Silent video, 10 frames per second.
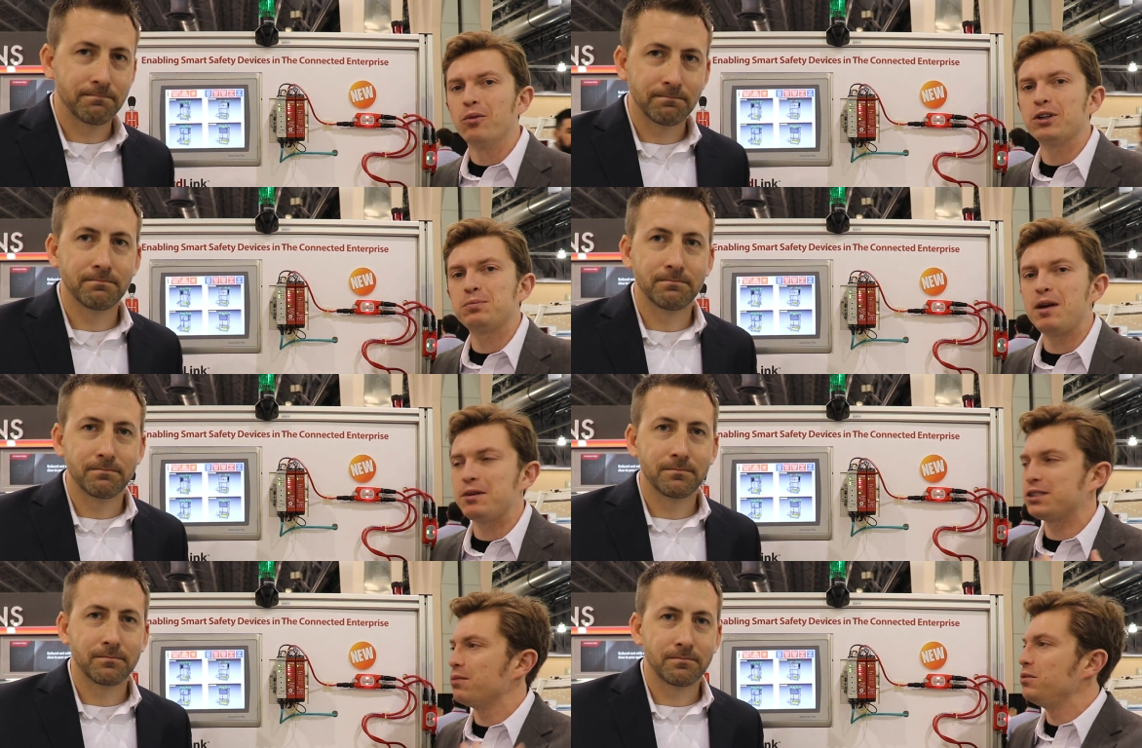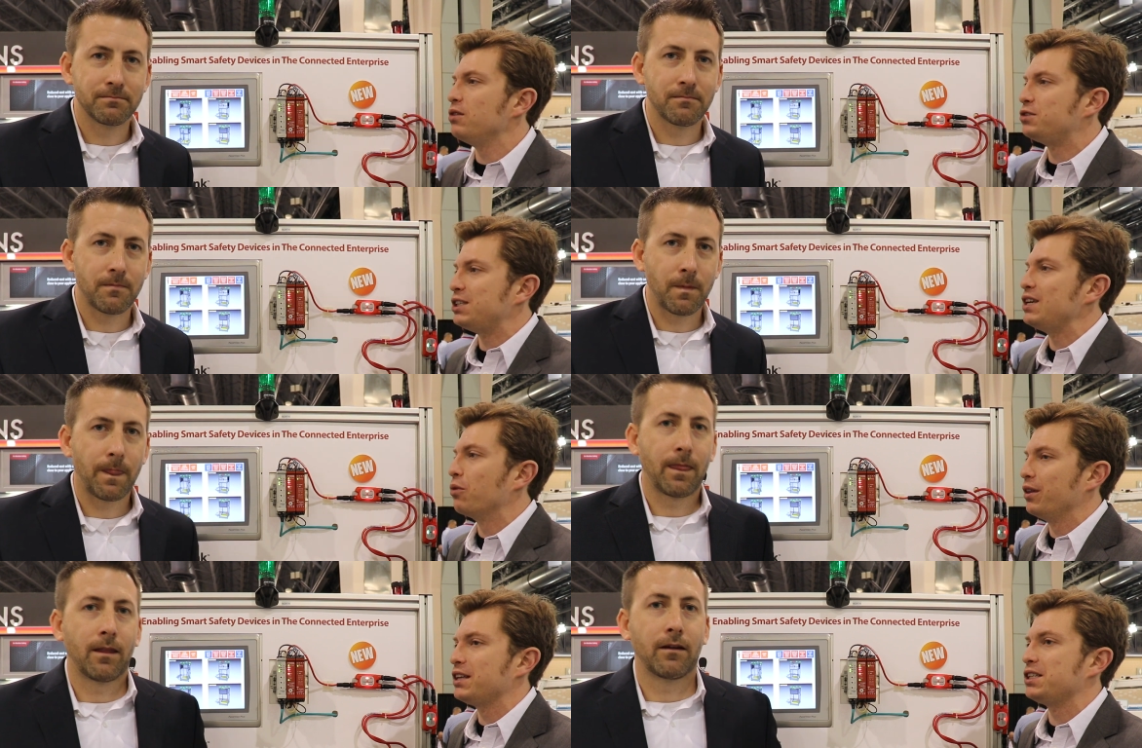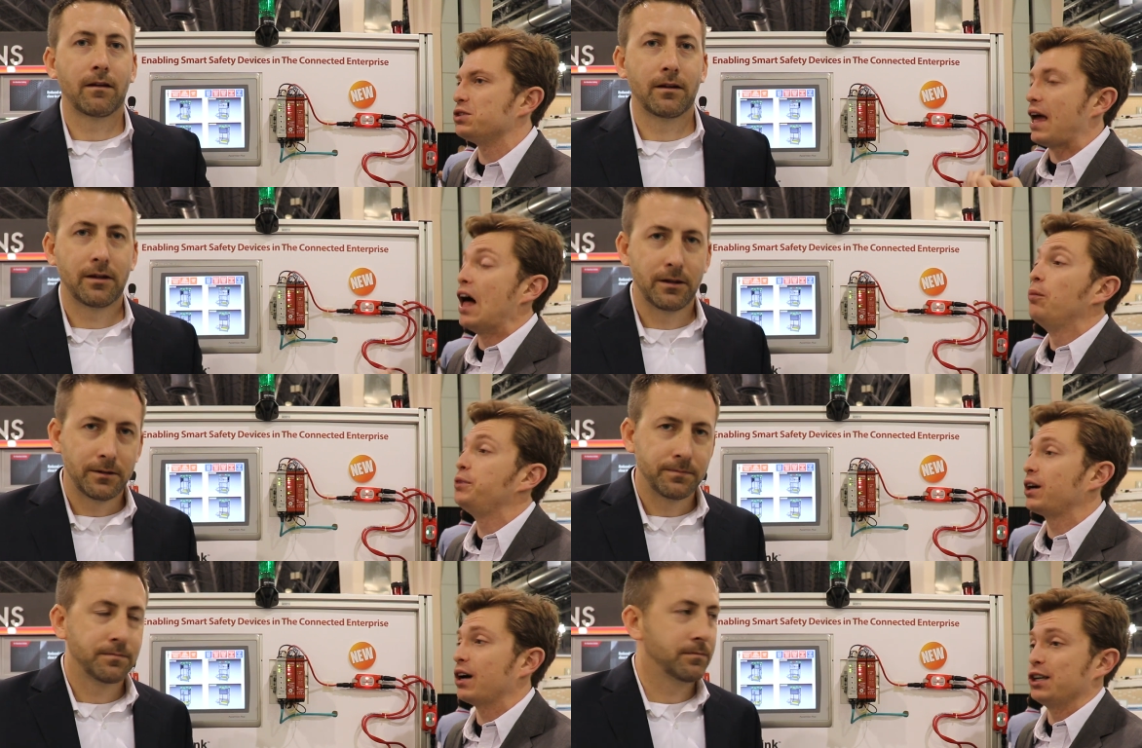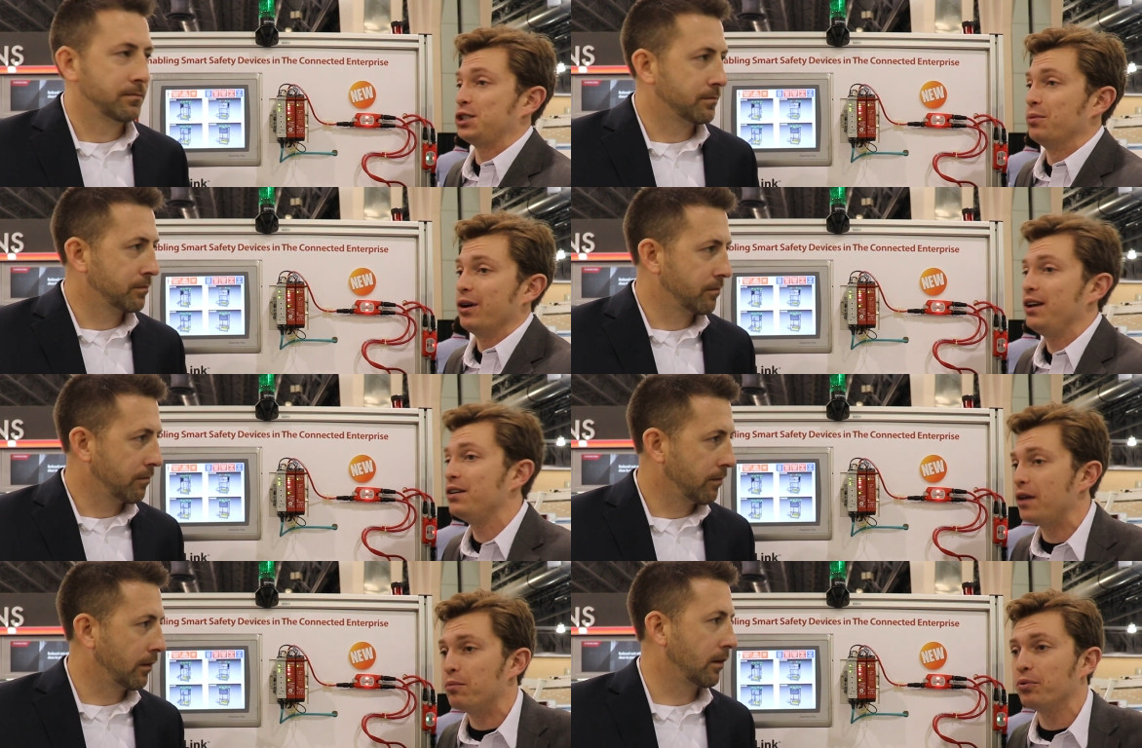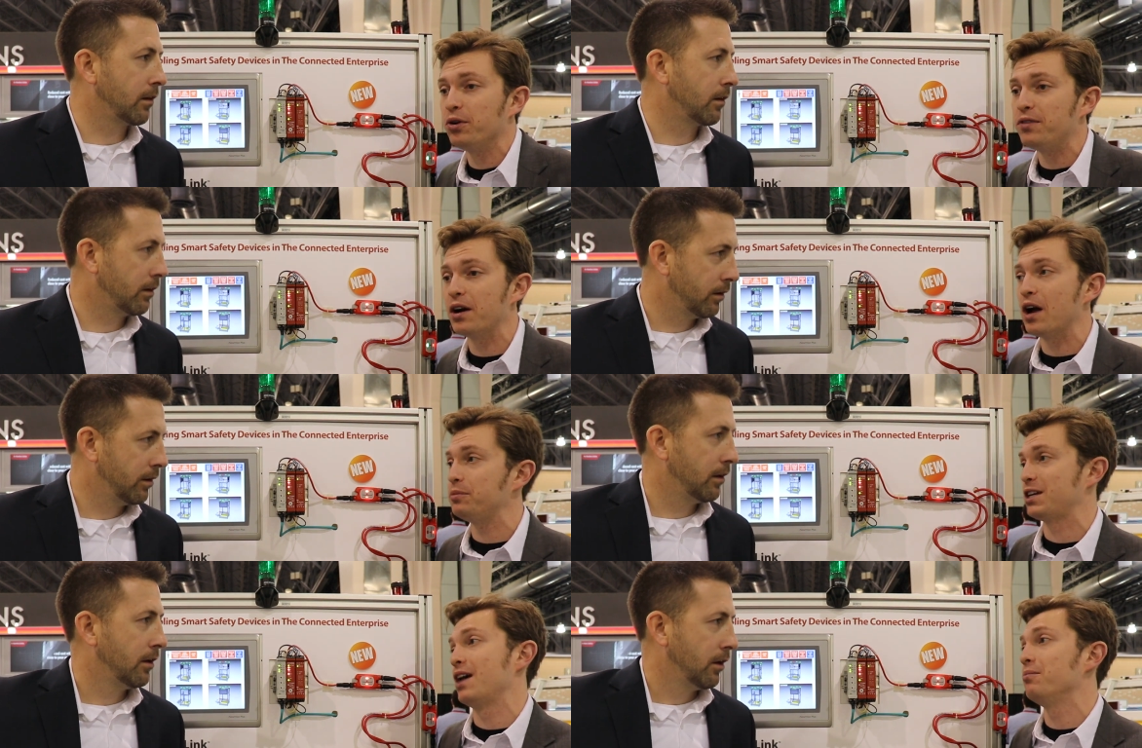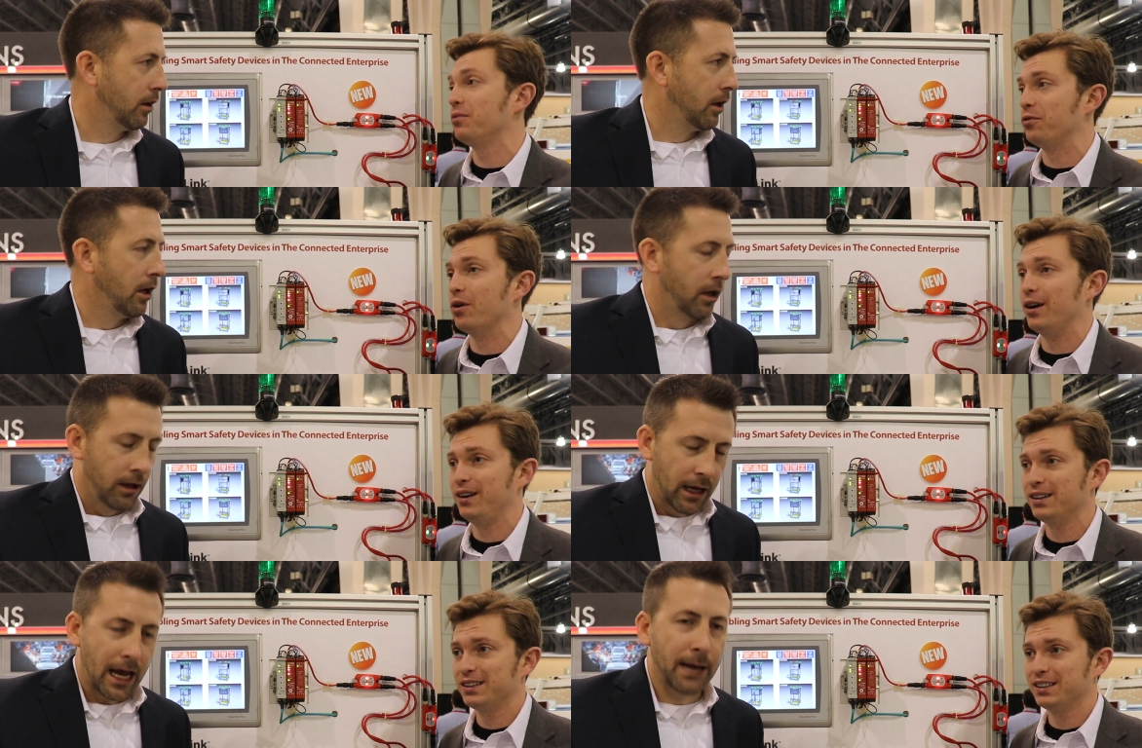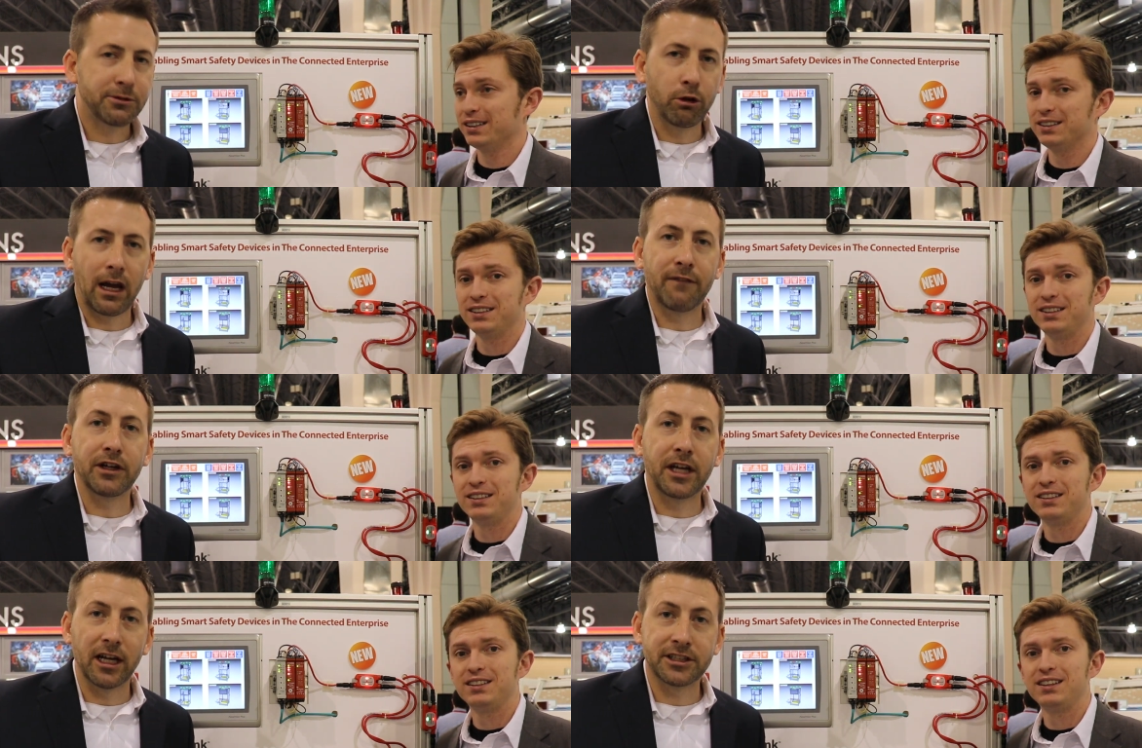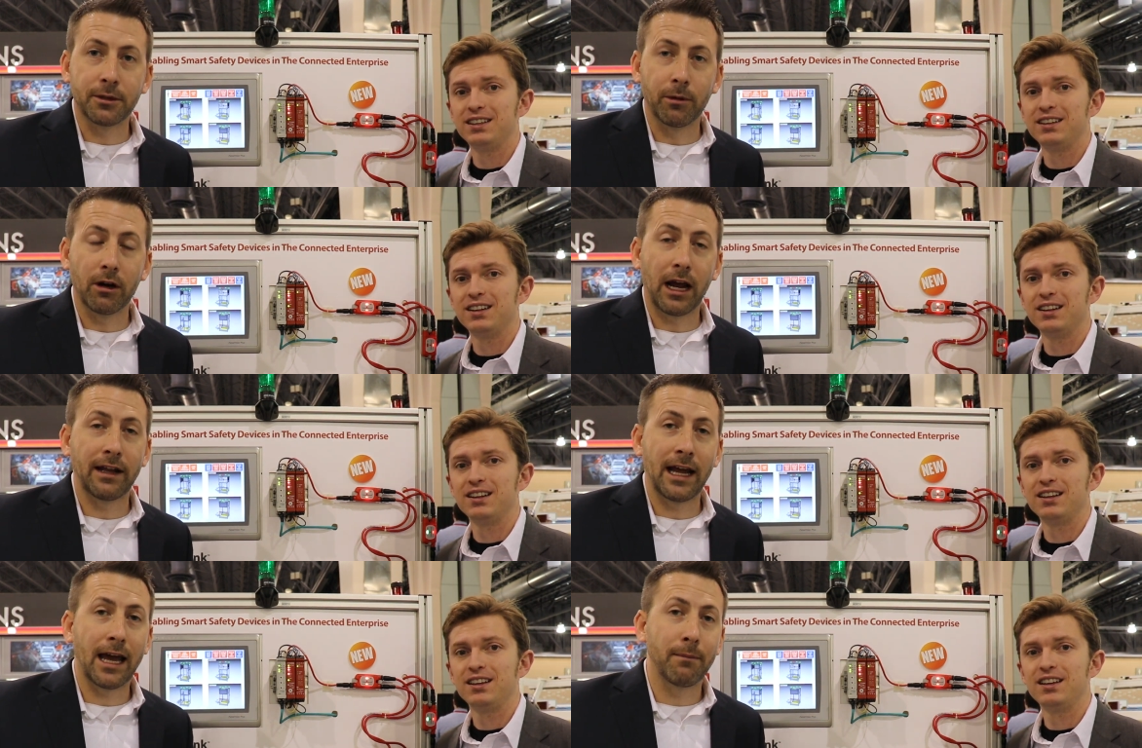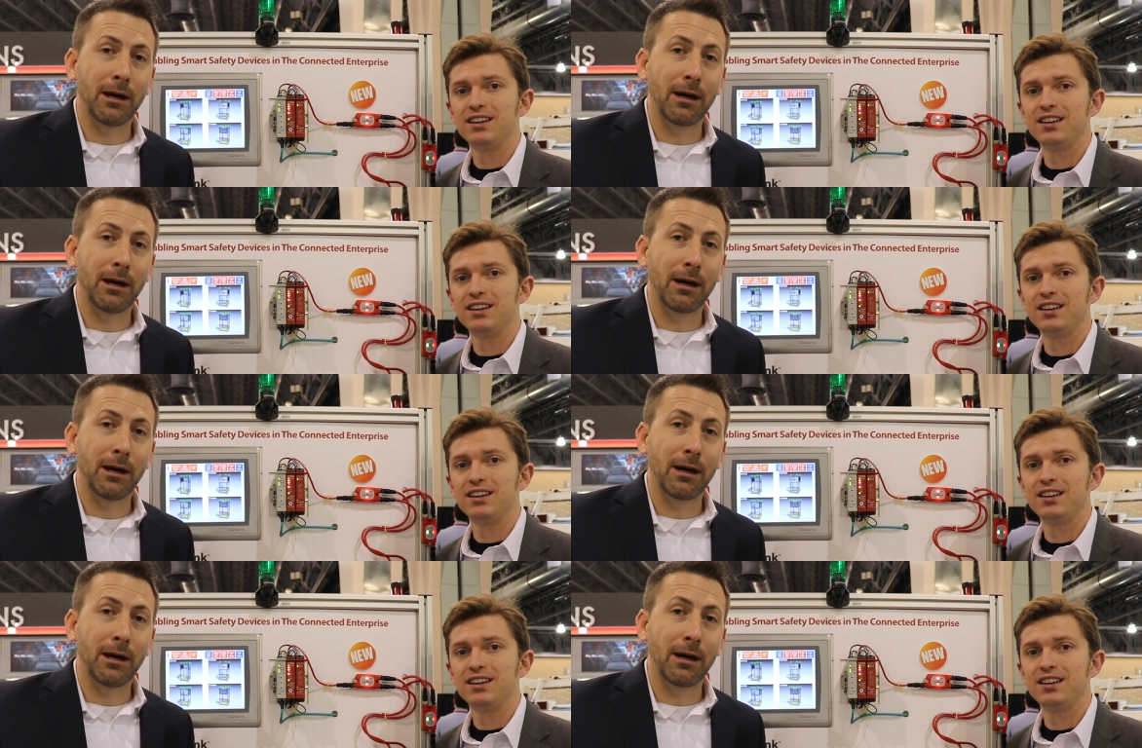Speaker 1: what's maybe something you've seen where this has helped a customer in, improve their uptime
Speaker 2: before? Absolutely. I have a customer, and they had